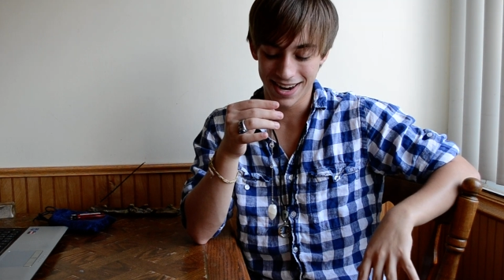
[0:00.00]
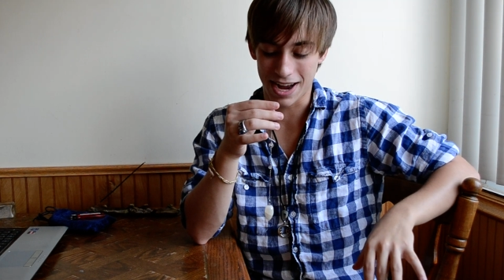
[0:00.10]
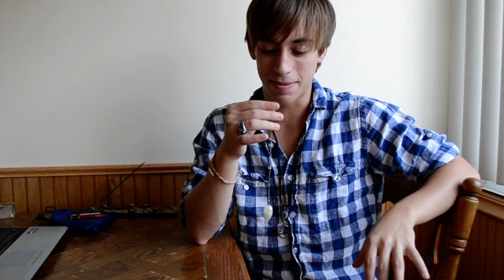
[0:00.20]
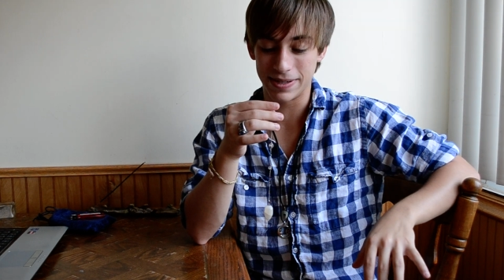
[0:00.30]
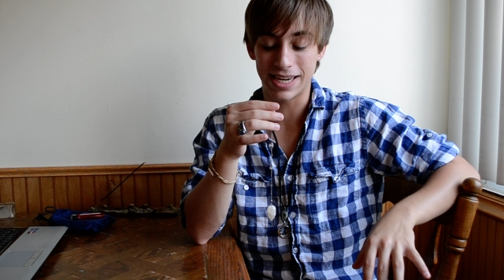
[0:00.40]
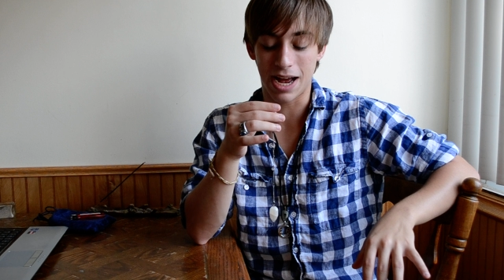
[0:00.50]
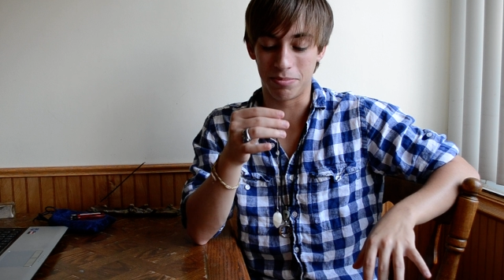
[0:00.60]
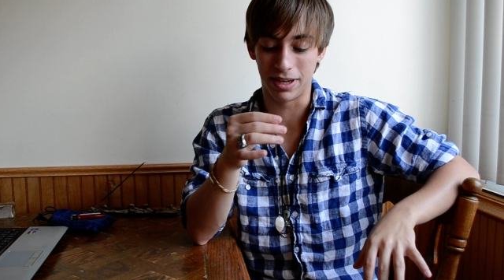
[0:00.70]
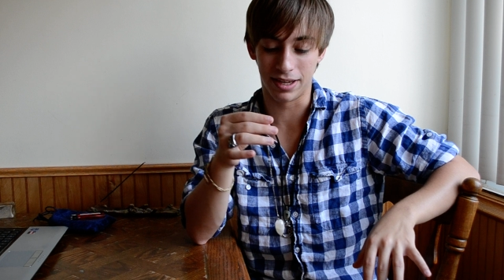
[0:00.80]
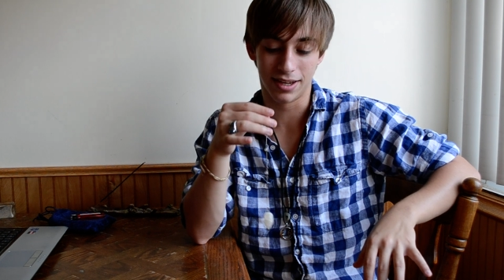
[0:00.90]
It's not
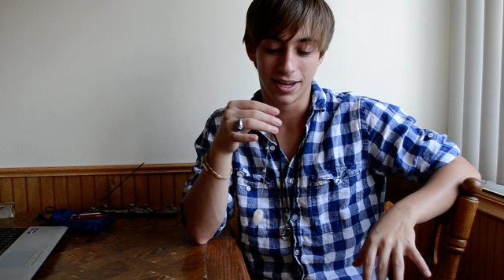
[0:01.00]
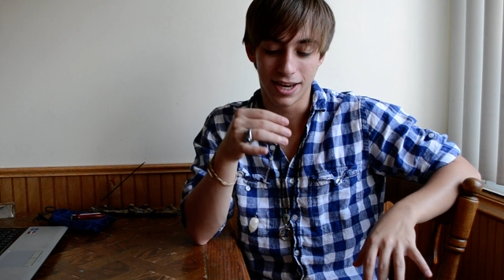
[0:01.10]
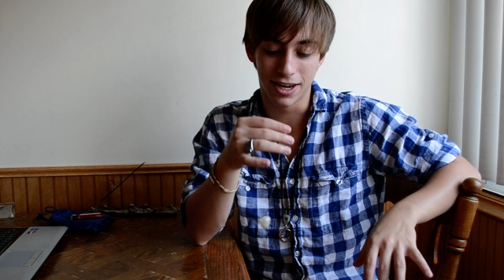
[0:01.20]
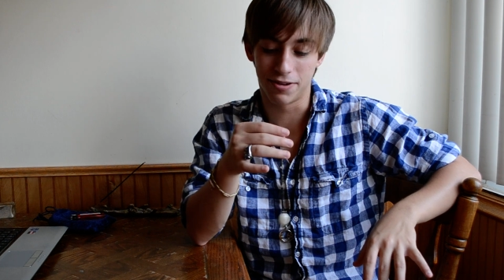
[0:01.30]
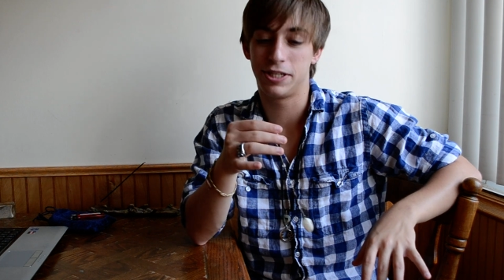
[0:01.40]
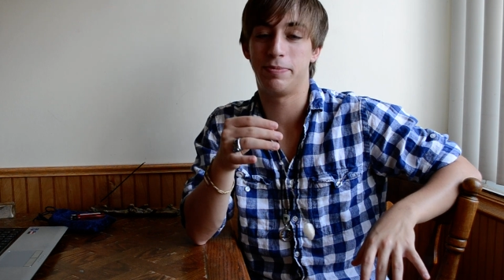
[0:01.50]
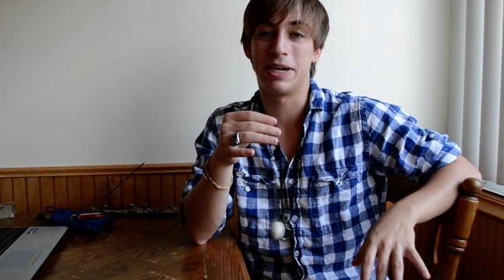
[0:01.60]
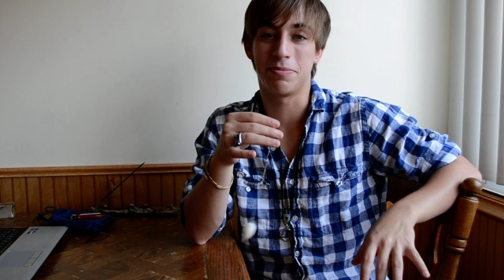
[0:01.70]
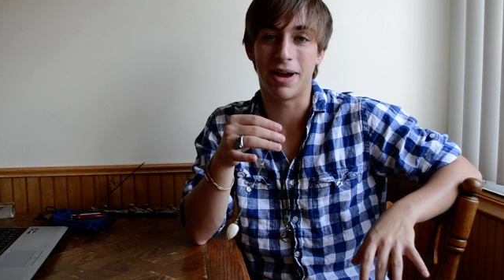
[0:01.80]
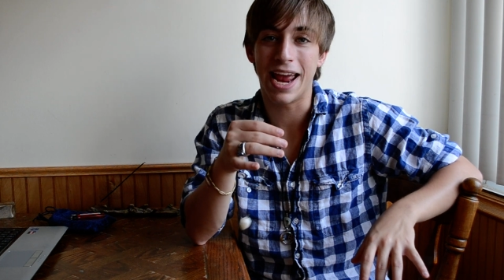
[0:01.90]
me, spinning my